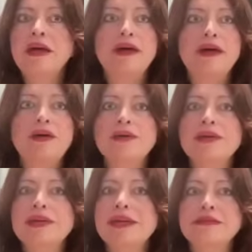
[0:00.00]
Oh
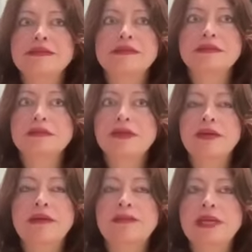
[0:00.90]
yes. I
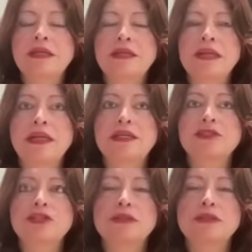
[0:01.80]
mean, it
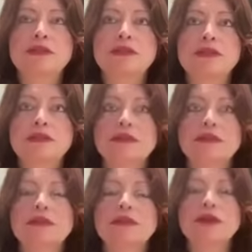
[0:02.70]
just
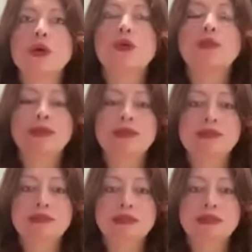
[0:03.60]
opened